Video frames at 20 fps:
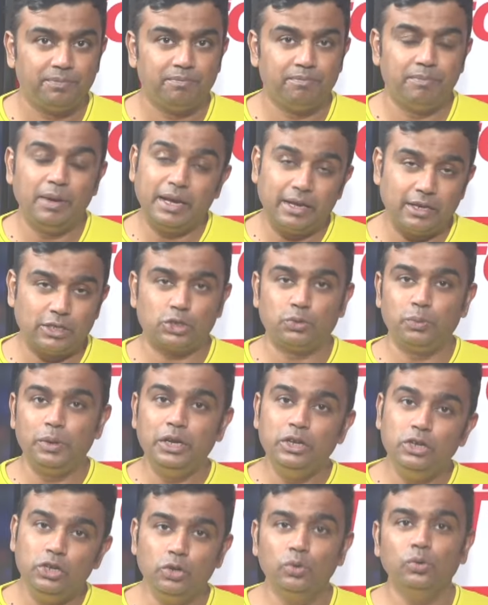Because we
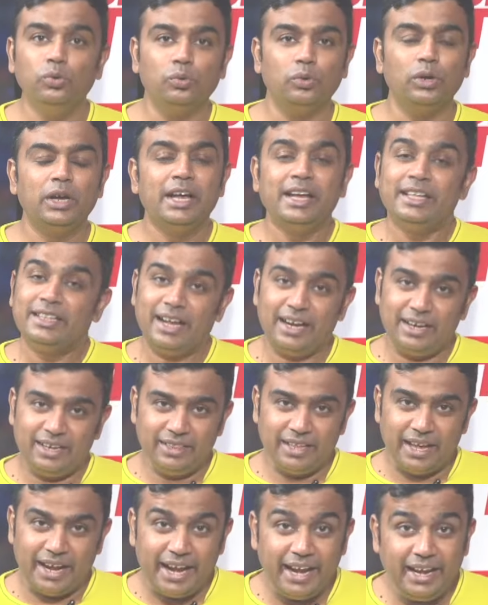knew that in
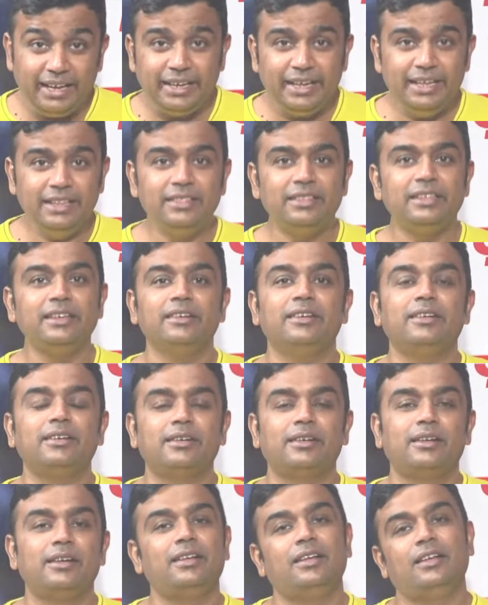the 18th
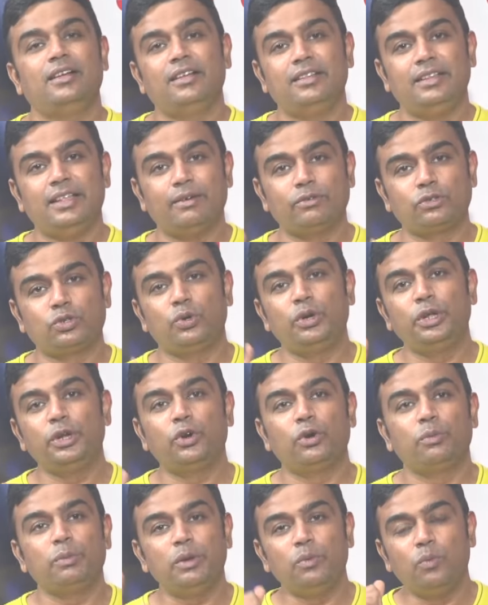year, there was only
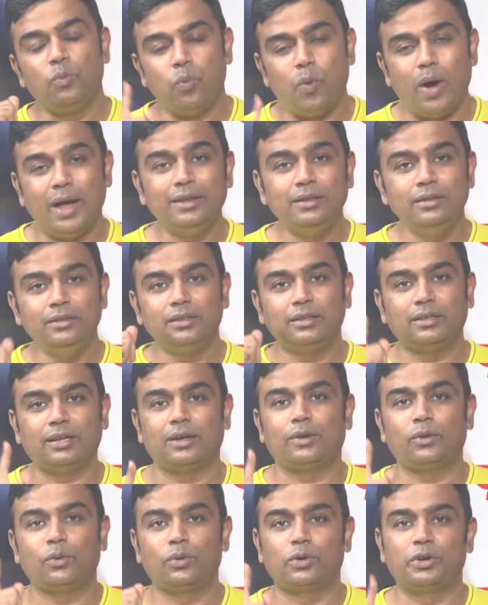going to be one
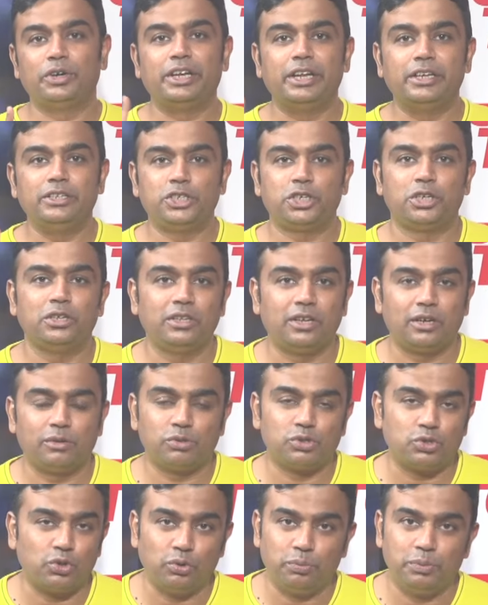thorough retention that
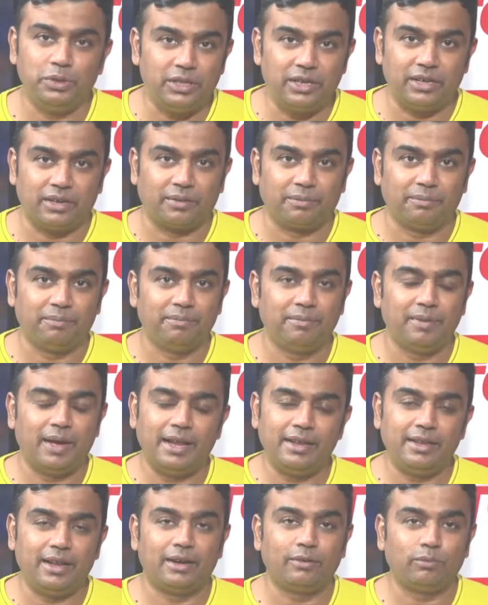was going to be there.
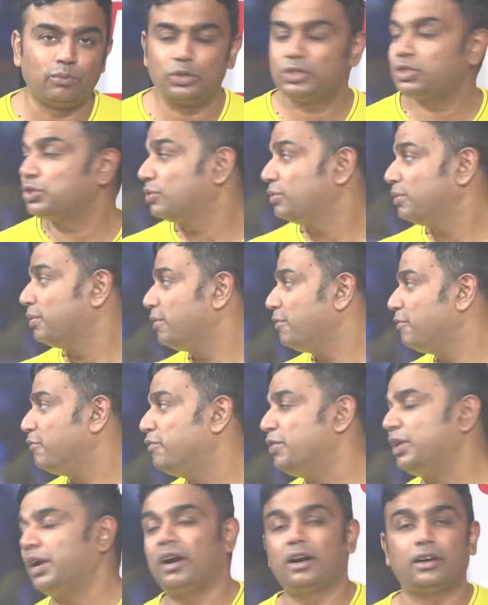And that was
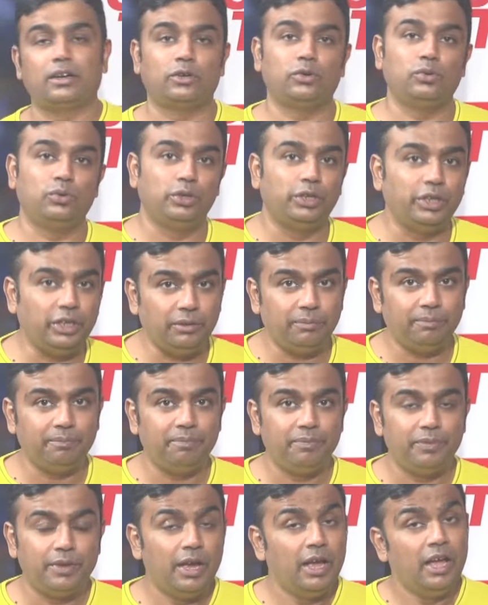Virat
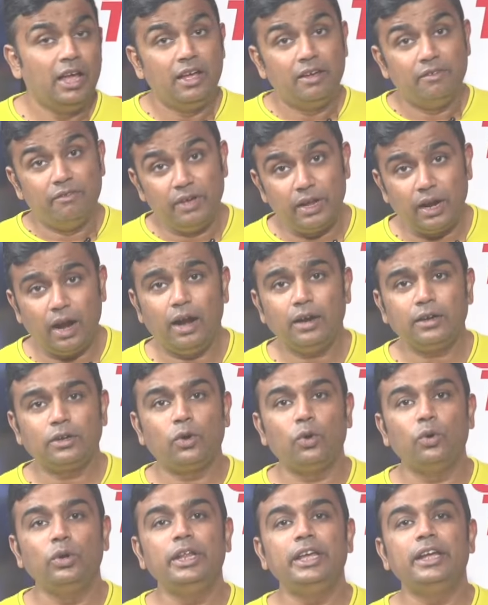Kohli. Virat
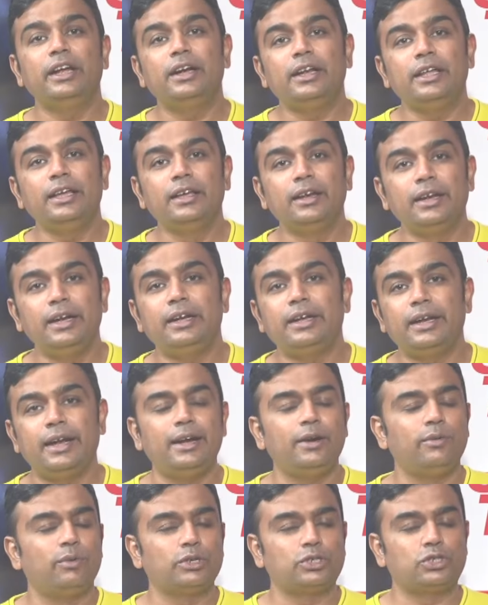Kohli getting
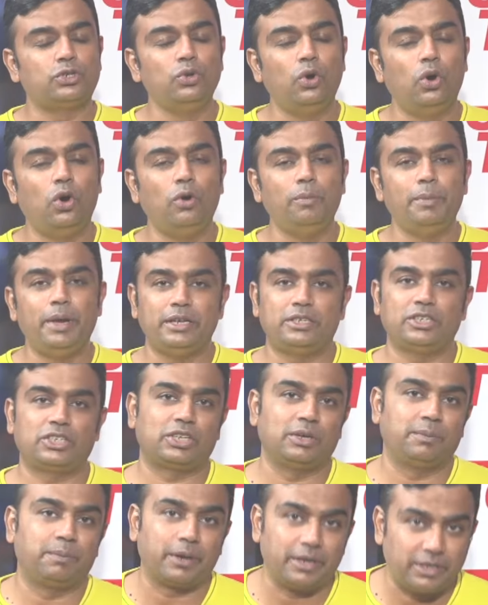retained was no major
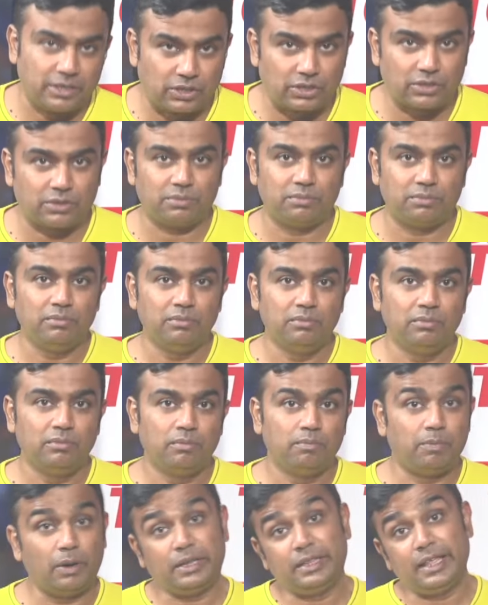surprise.
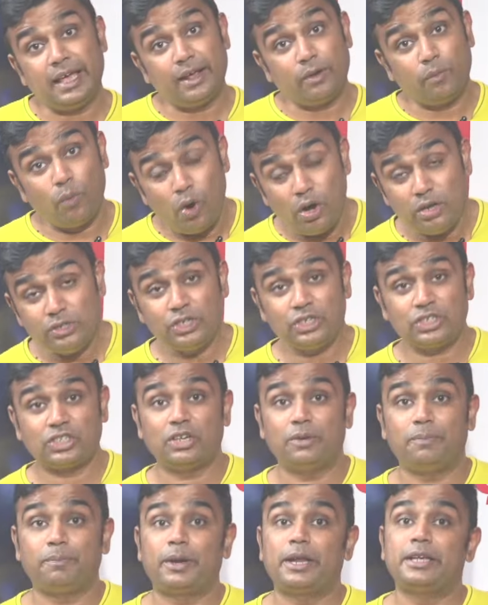But there was a
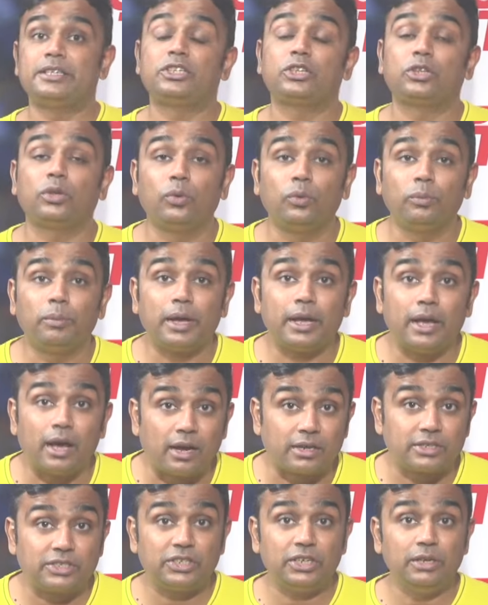surprise thrown by
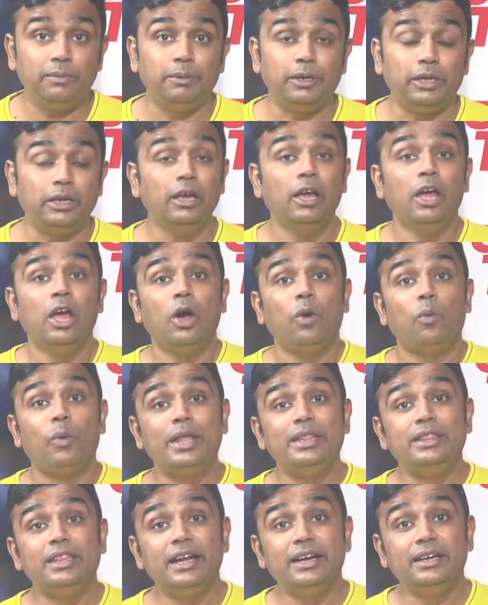RCB
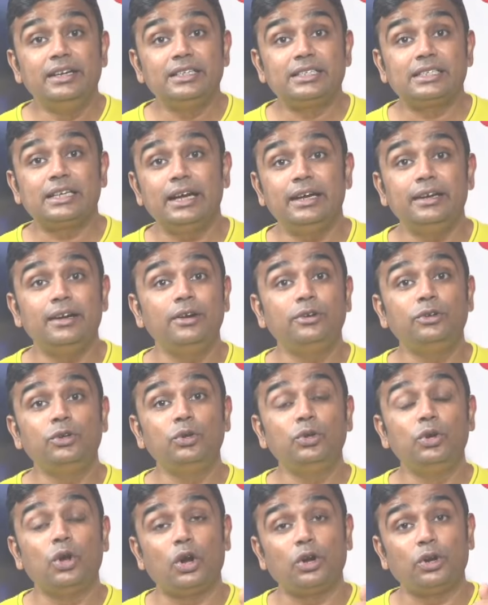when they decided to
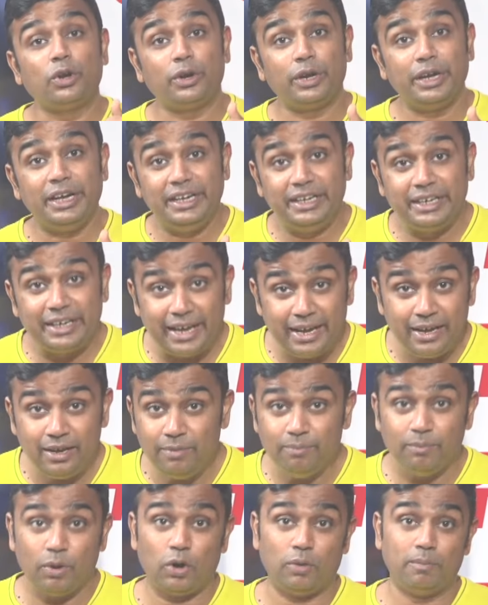not
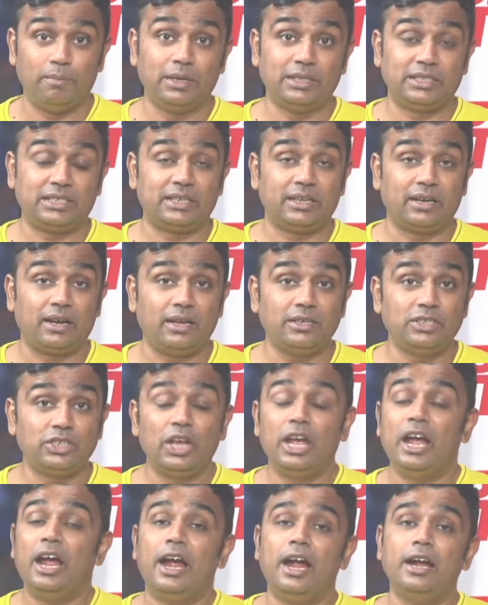retain Mohammad Siraj
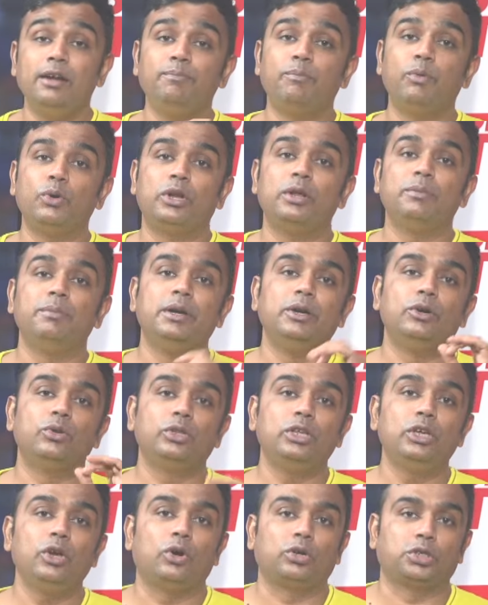and put him into
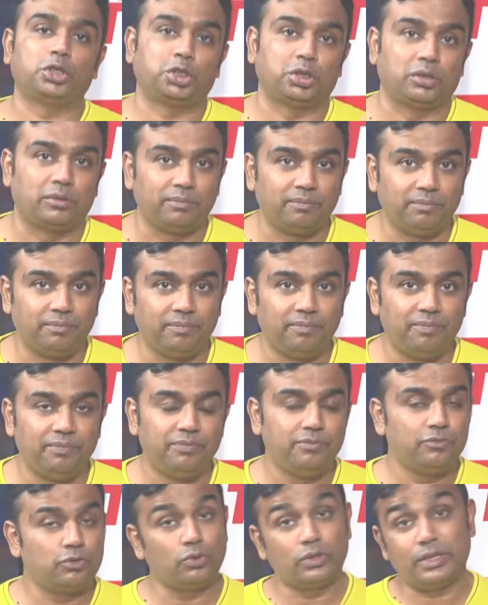the auction.
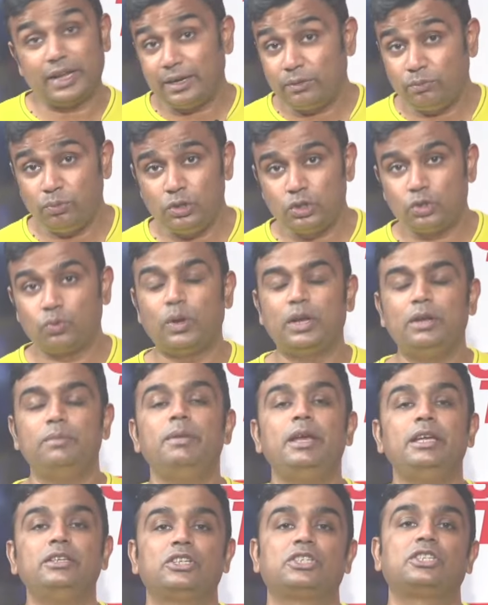So that was one
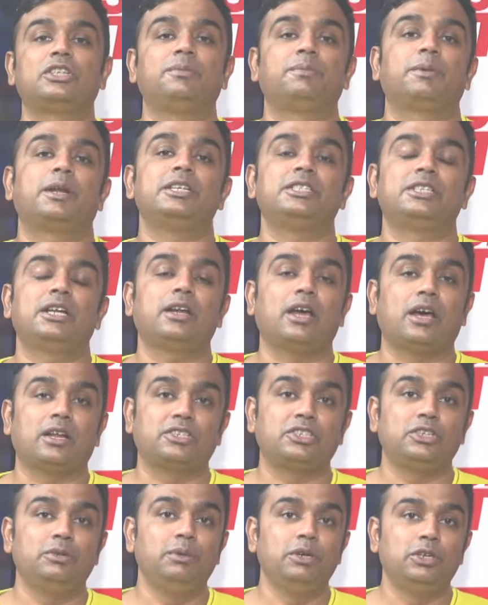major surprise that
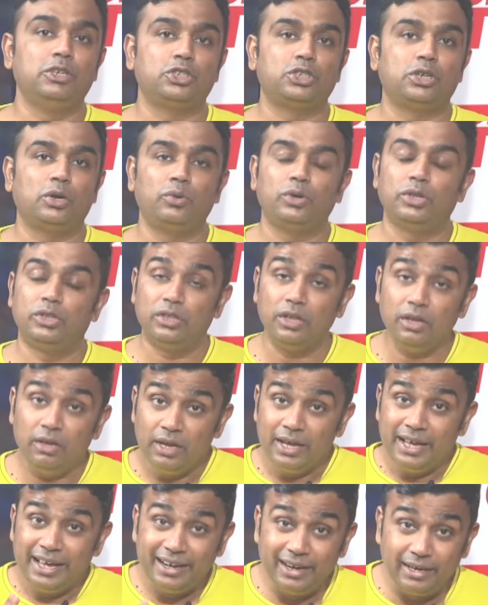RCB dished out in the
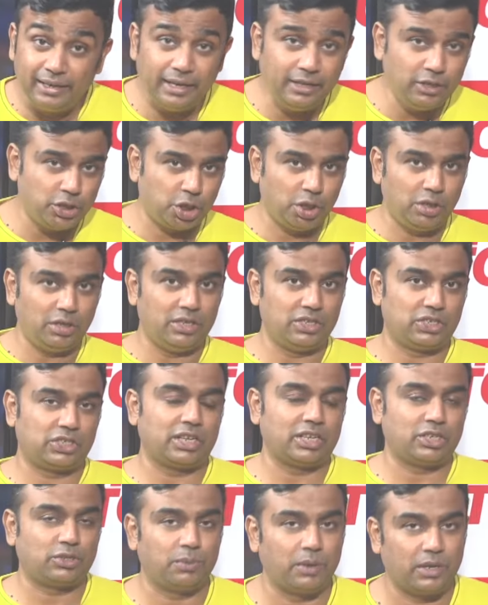retention list
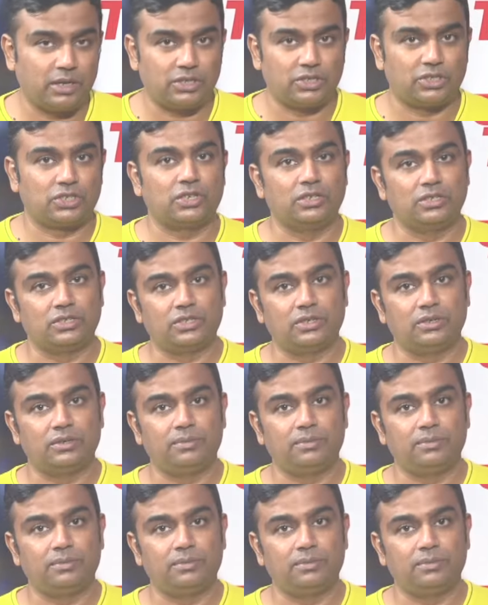as far as it's concerned.